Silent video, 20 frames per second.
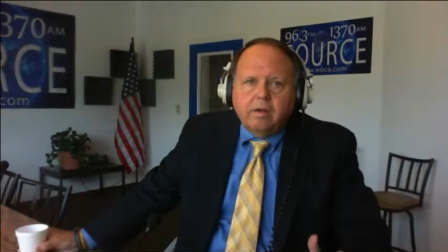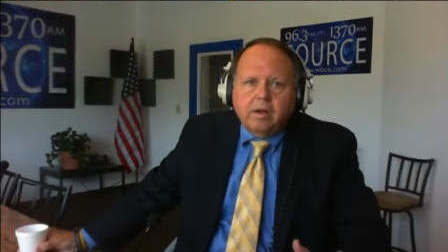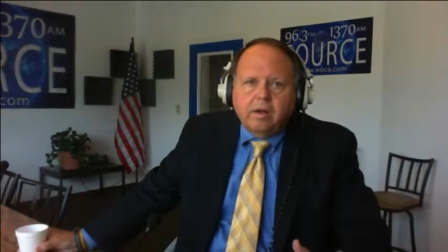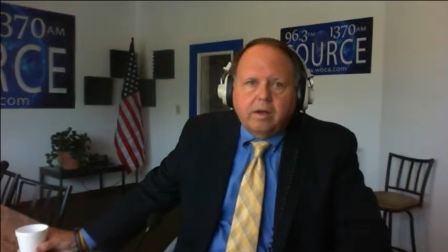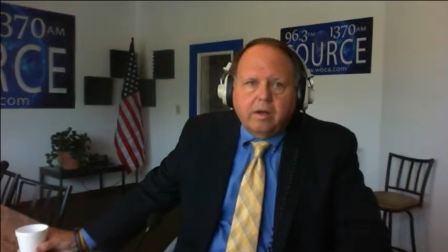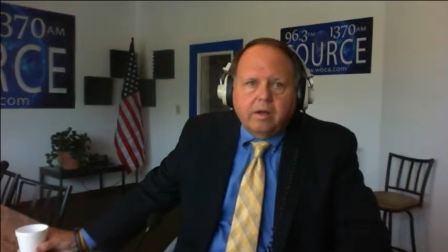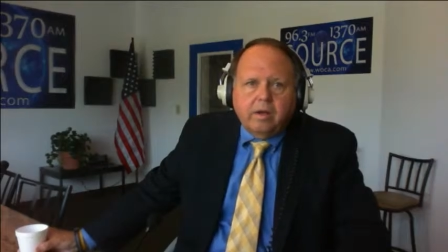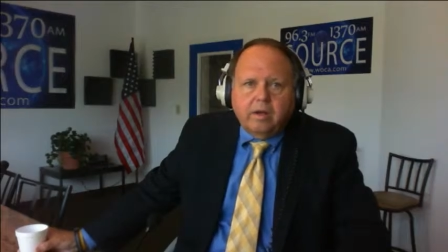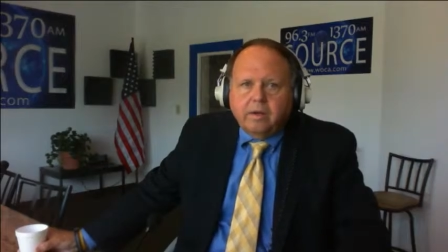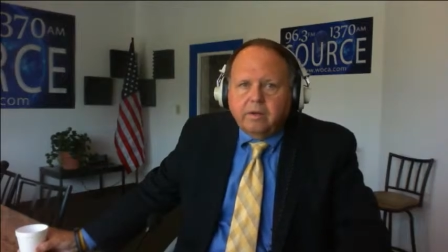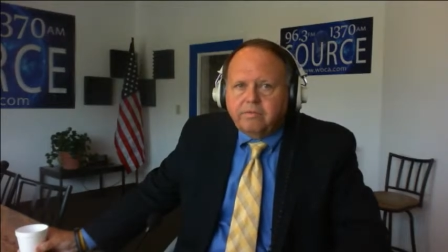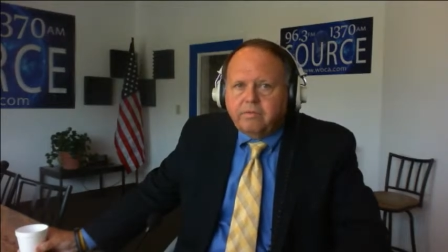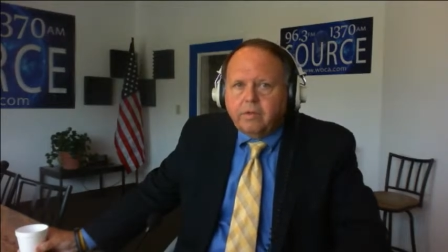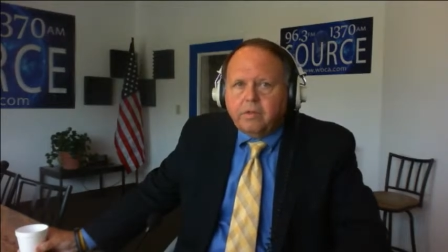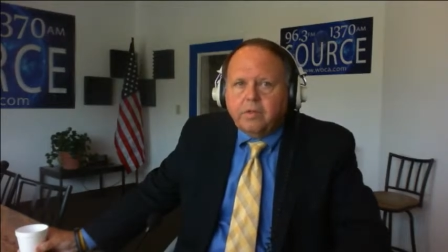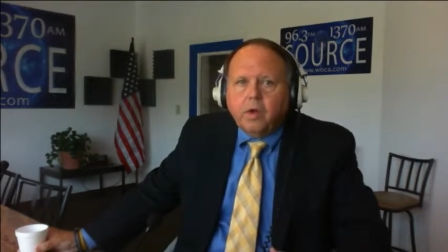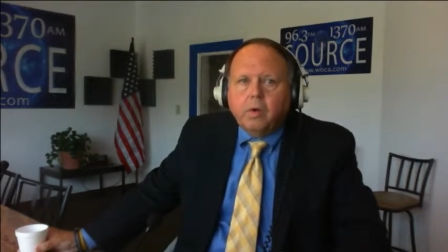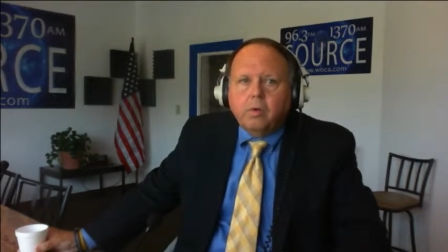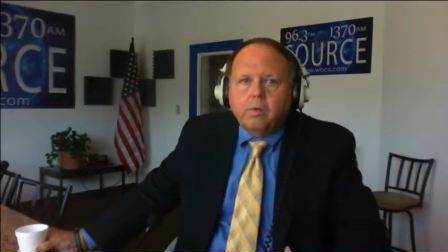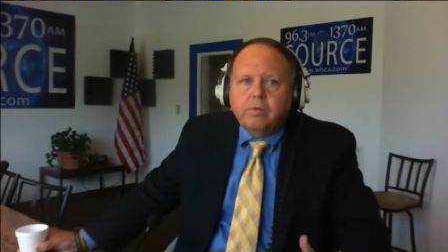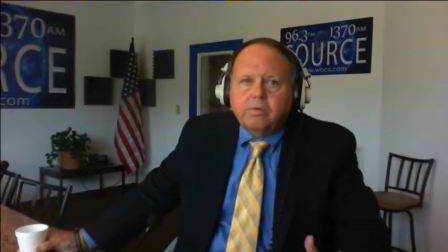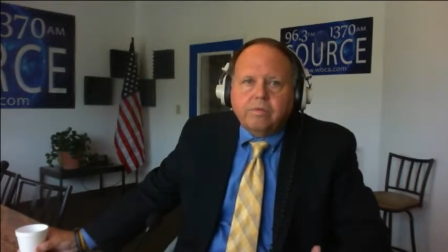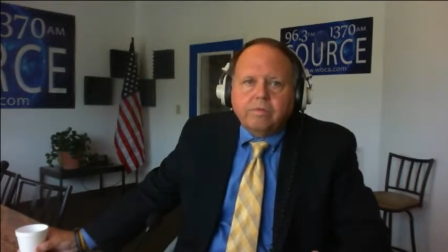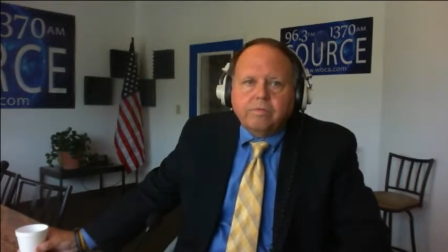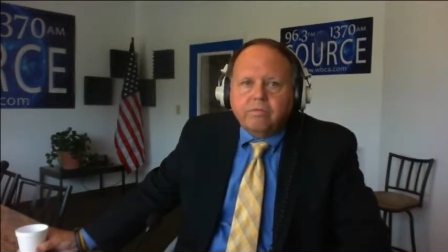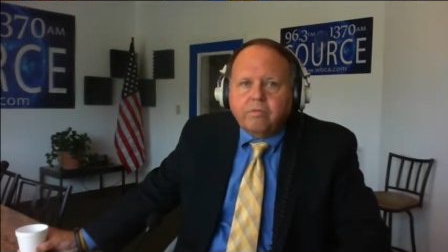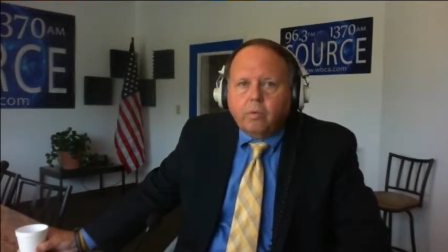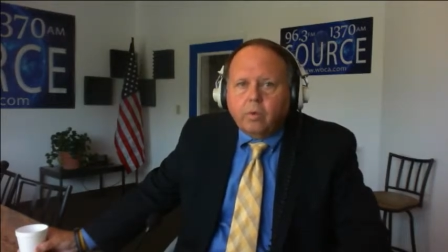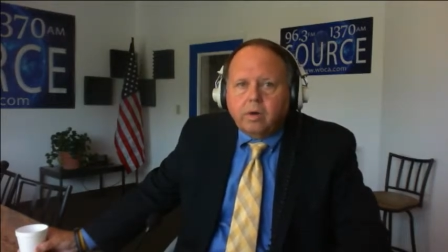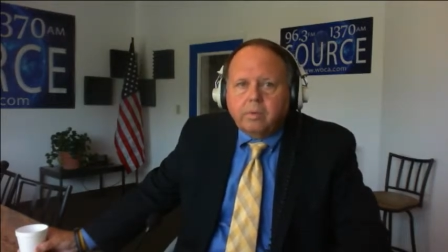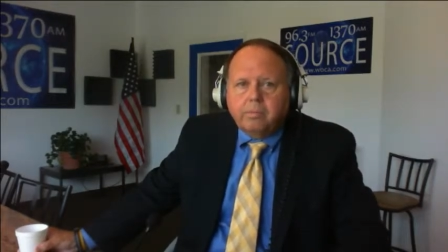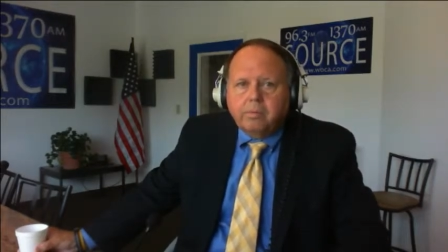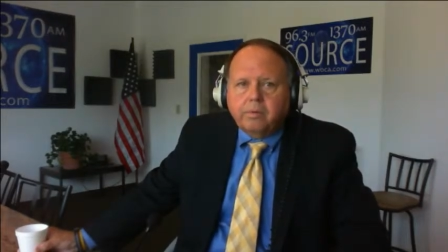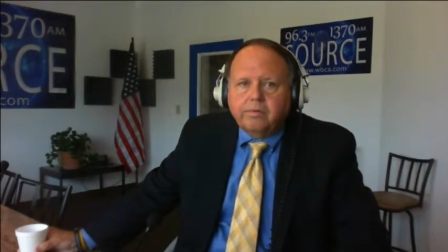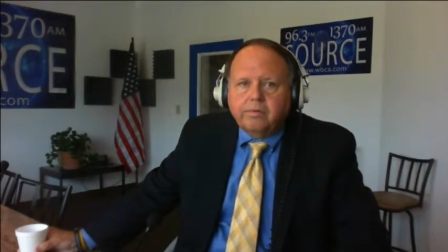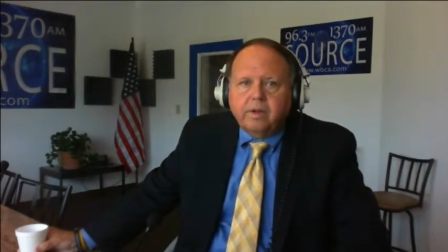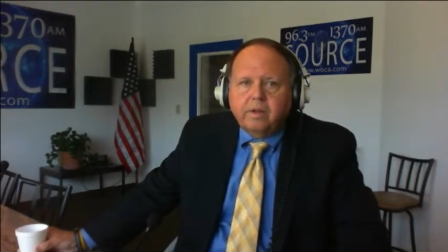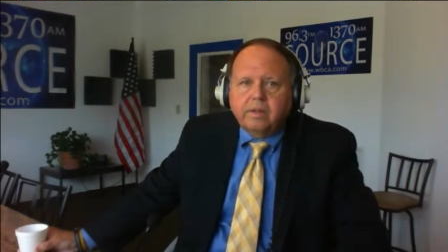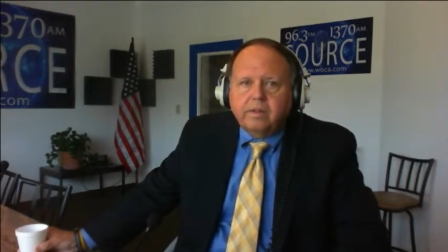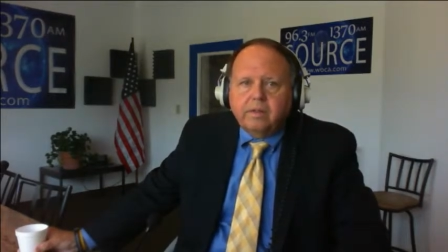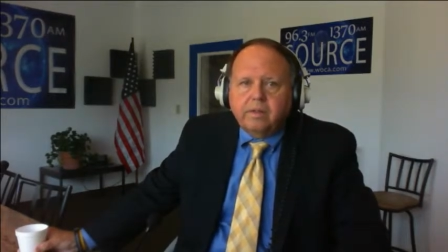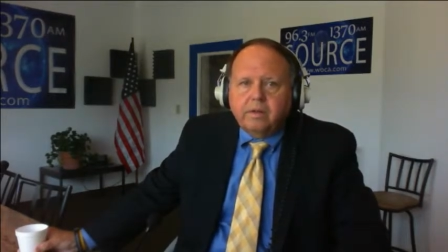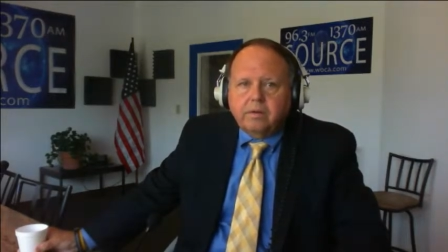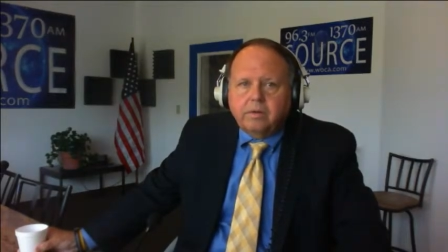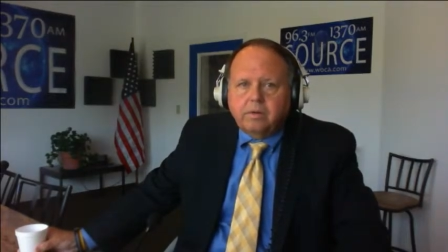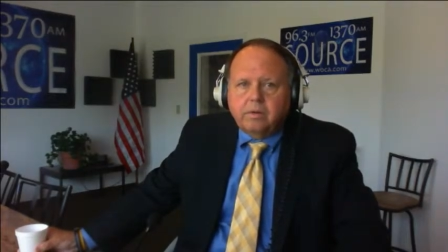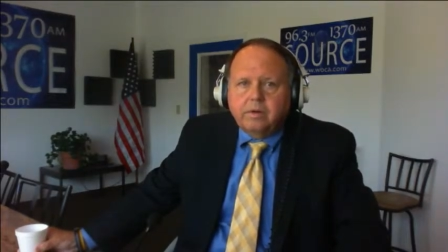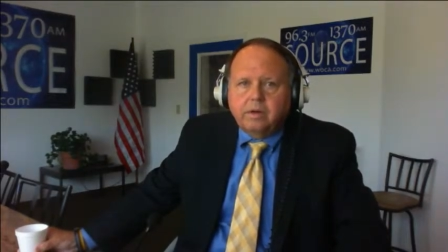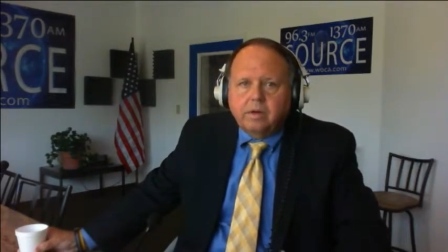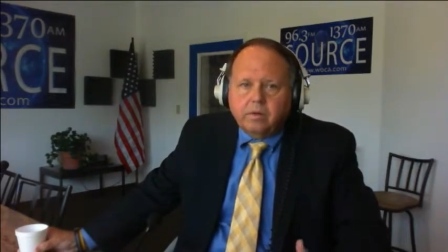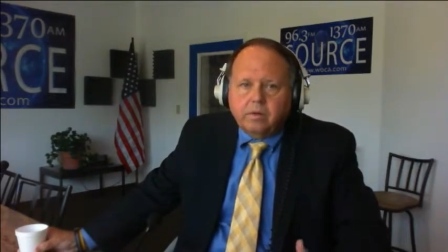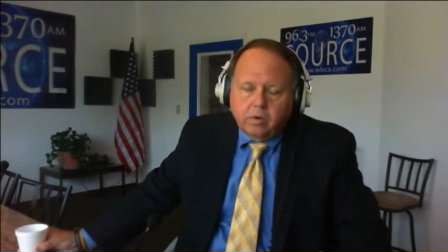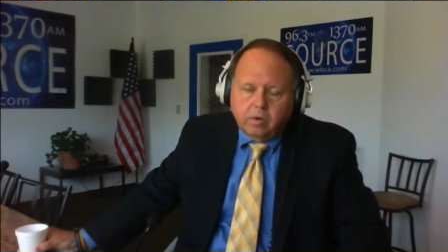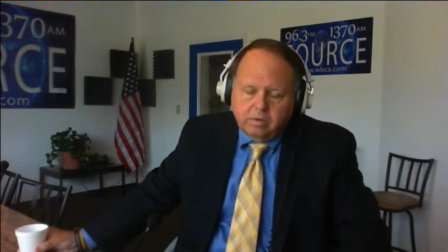uh, for those 40 percent that do get